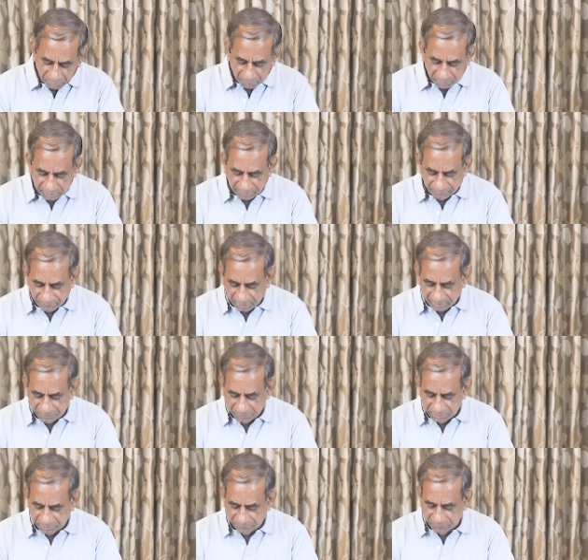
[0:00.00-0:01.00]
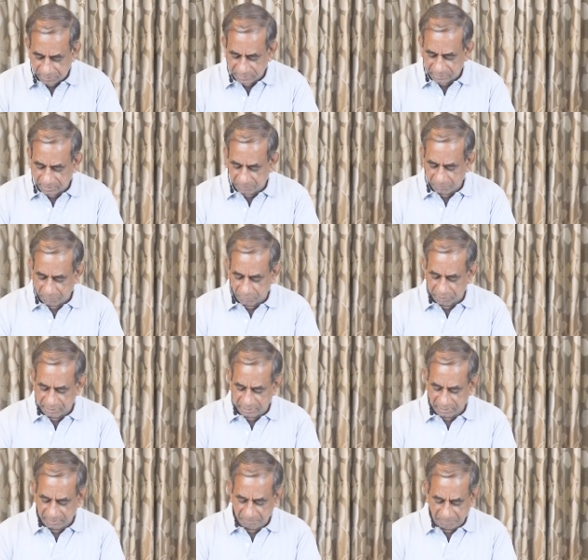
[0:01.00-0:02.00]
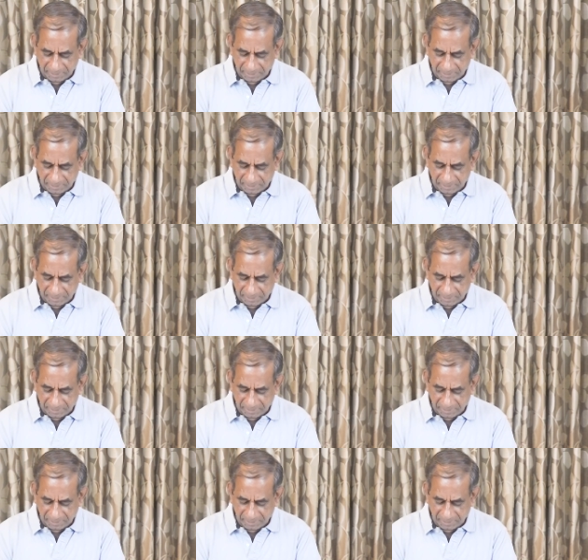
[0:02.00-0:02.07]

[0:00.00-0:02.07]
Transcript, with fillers: over the waves of the subconscious